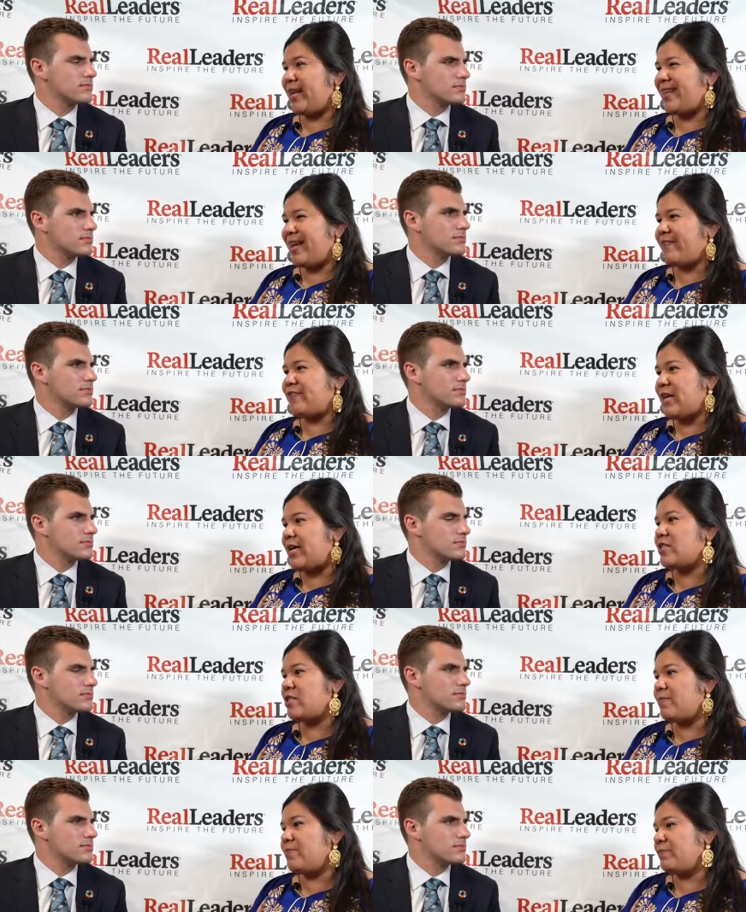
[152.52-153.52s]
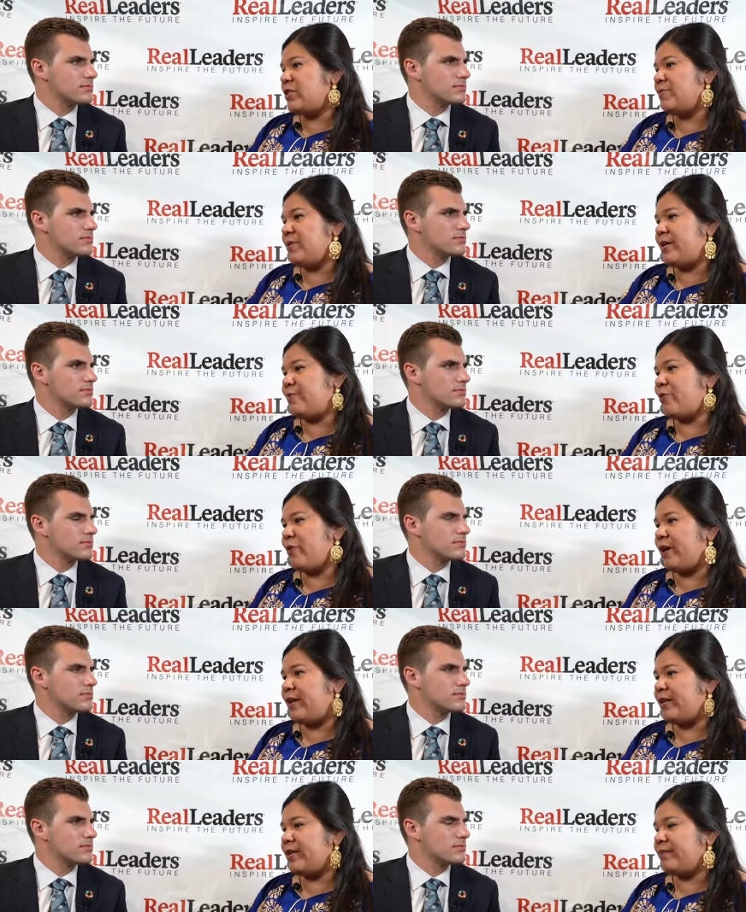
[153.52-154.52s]
Speaker 1: and they have tend to, to be
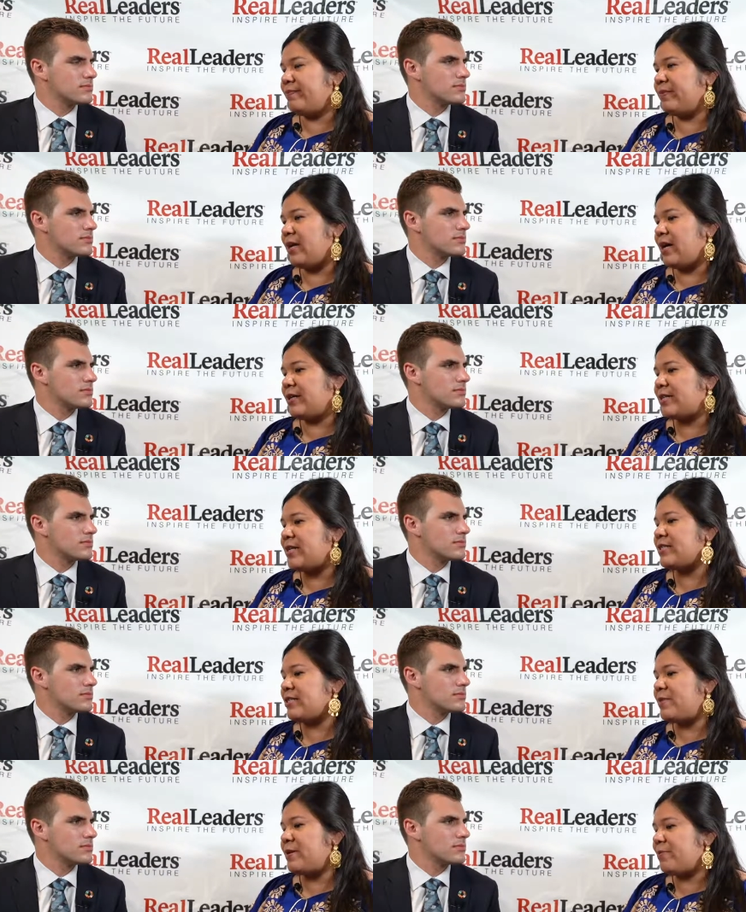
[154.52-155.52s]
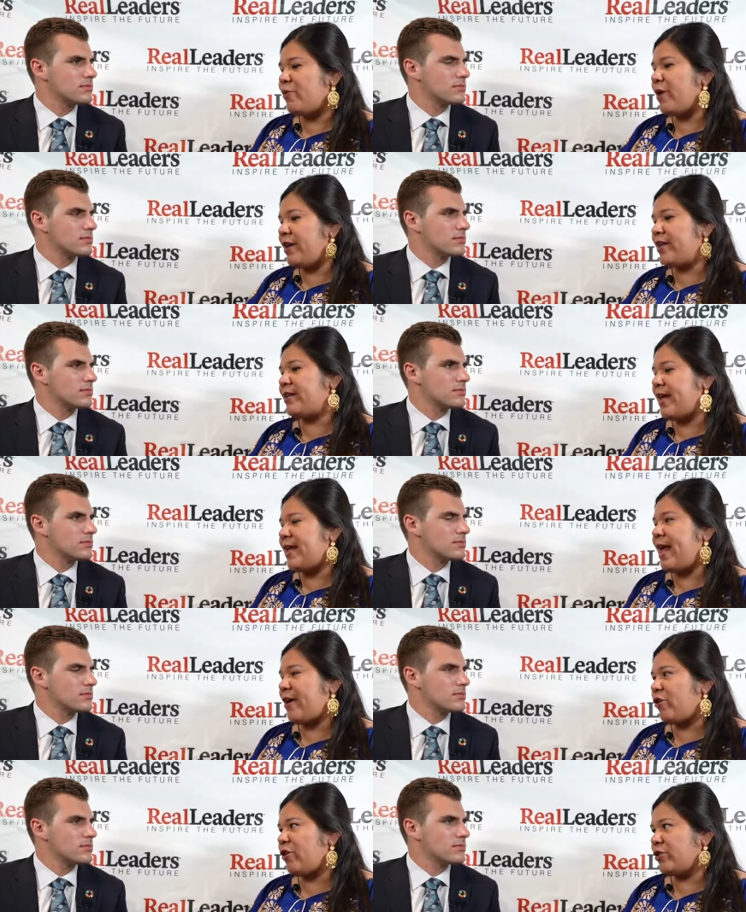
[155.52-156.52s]
employed. Uh, tended to be employed in,
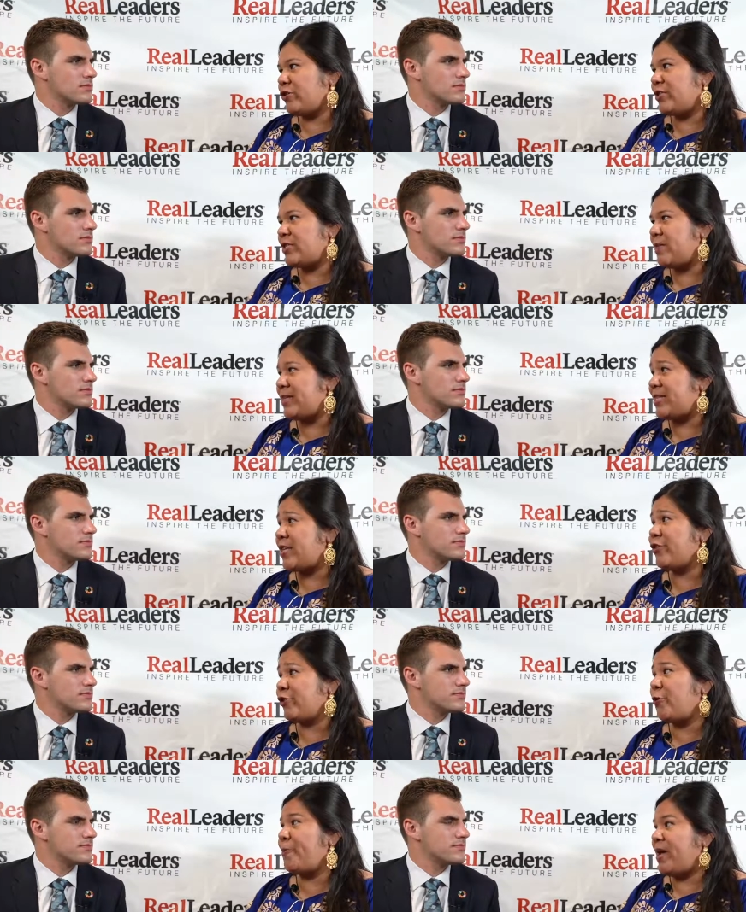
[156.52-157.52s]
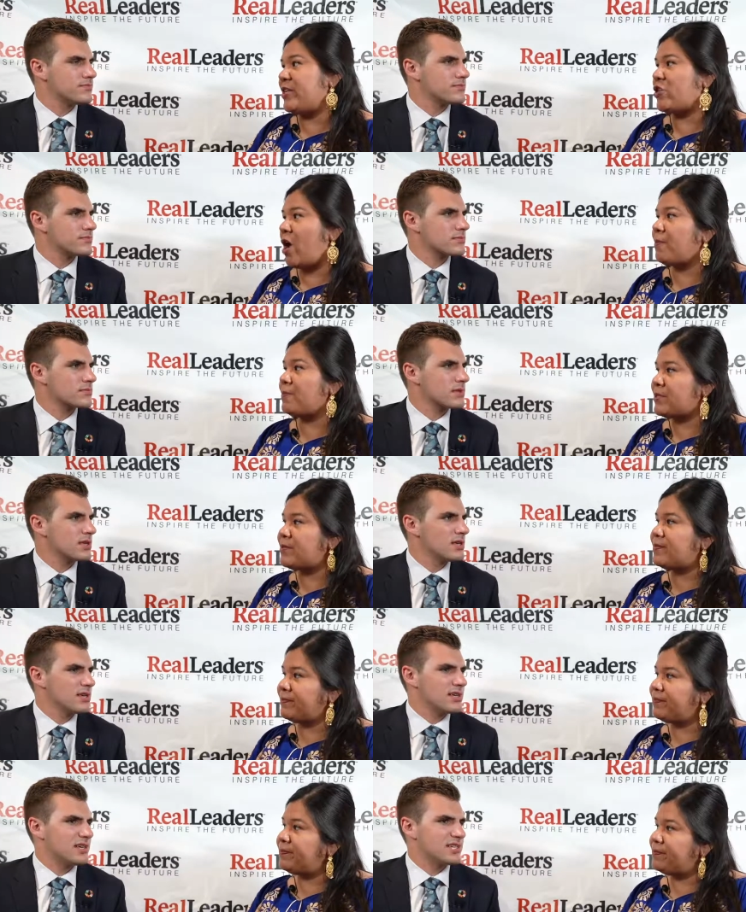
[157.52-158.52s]
in agriculture and some of these other low-paid
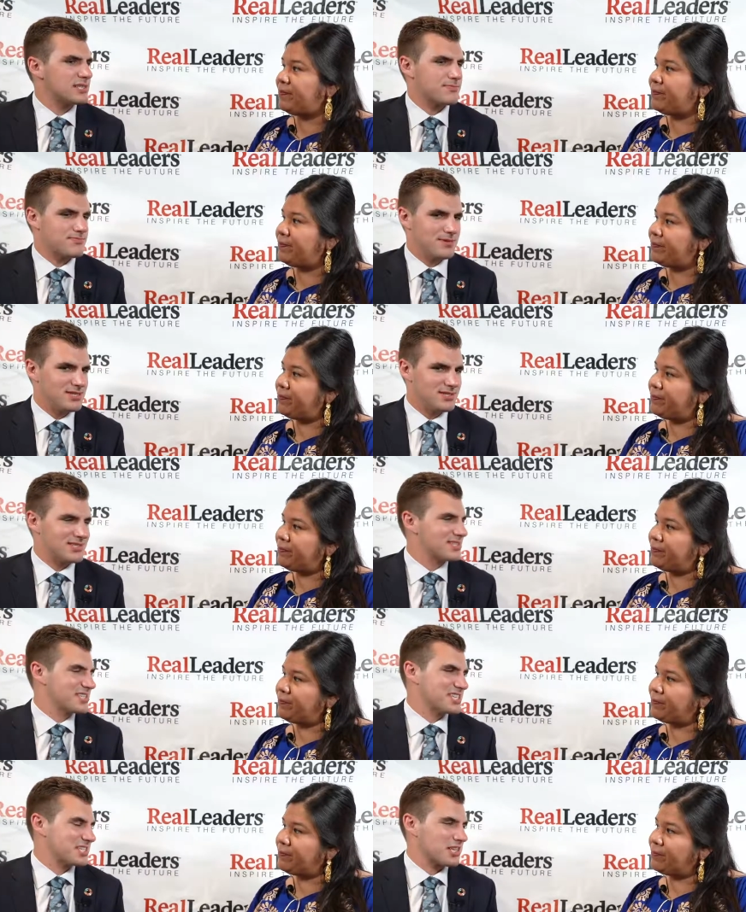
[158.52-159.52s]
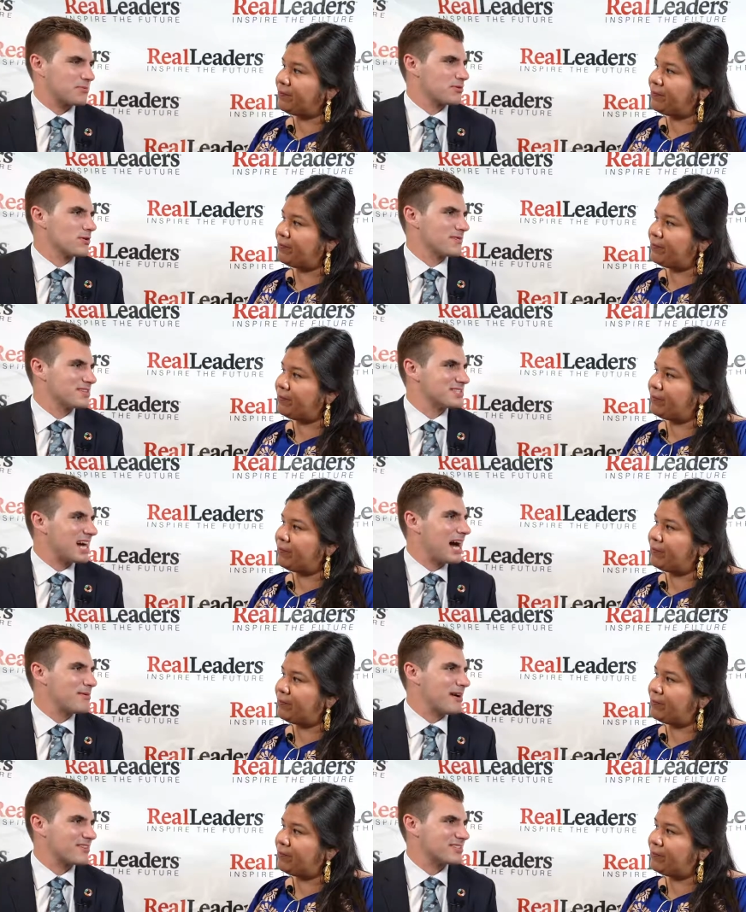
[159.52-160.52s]
jobs.
Speaker 2: It's been statistically proven
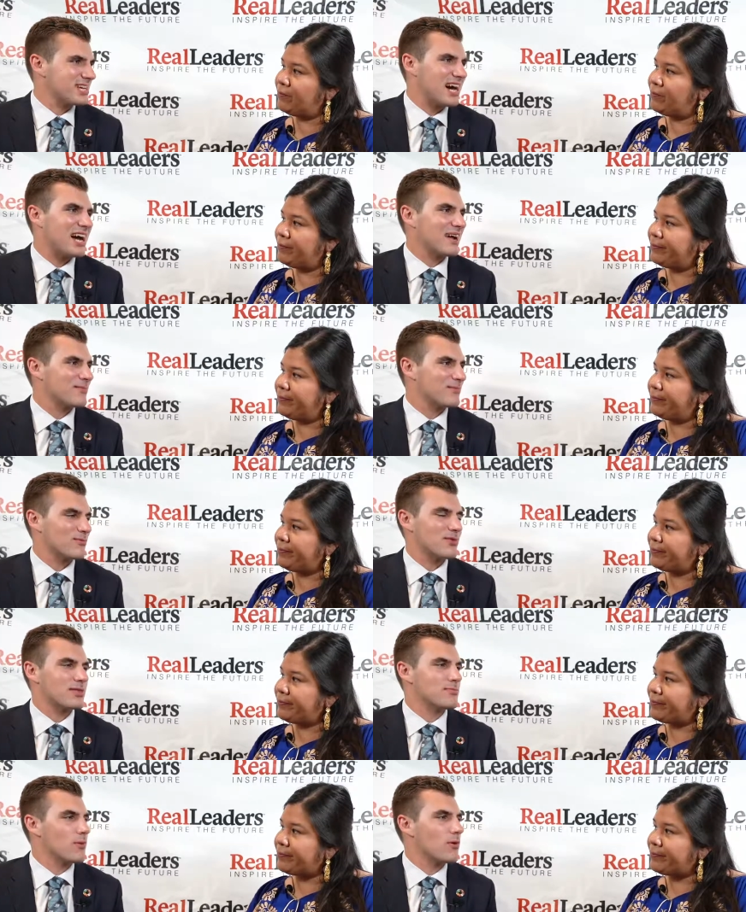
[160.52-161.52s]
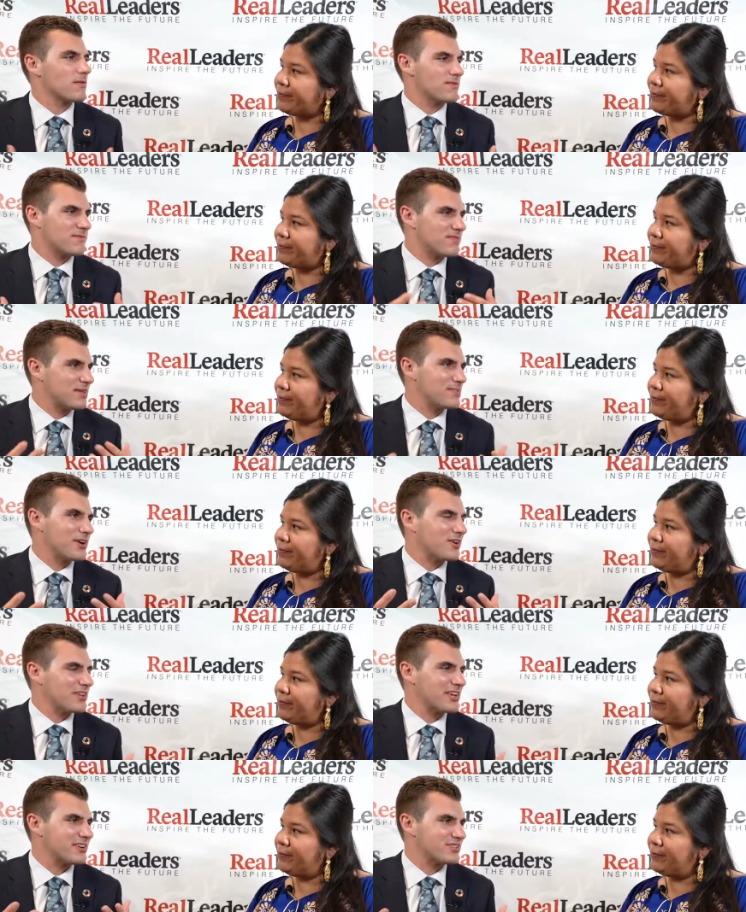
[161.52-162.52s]
time after time with more
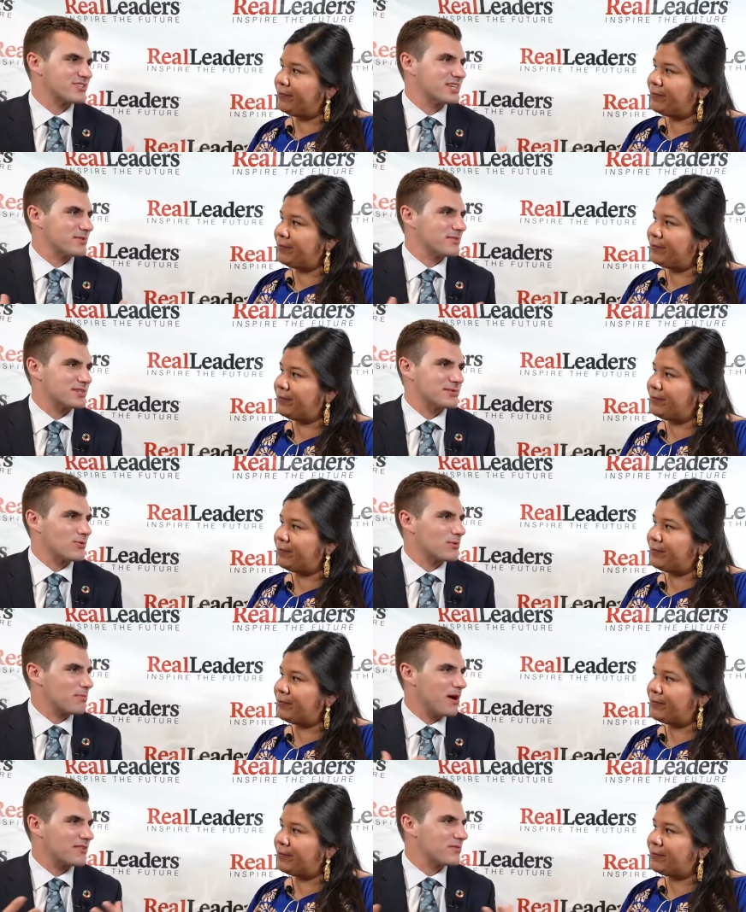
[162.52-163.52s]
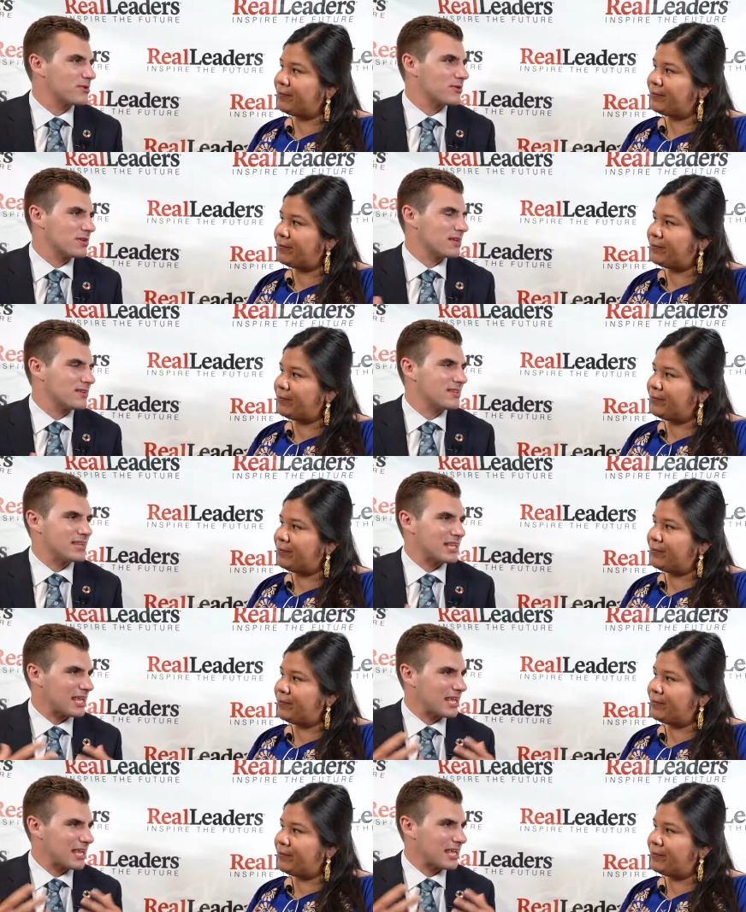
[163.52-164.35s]
female leadership, there's more profitability and, and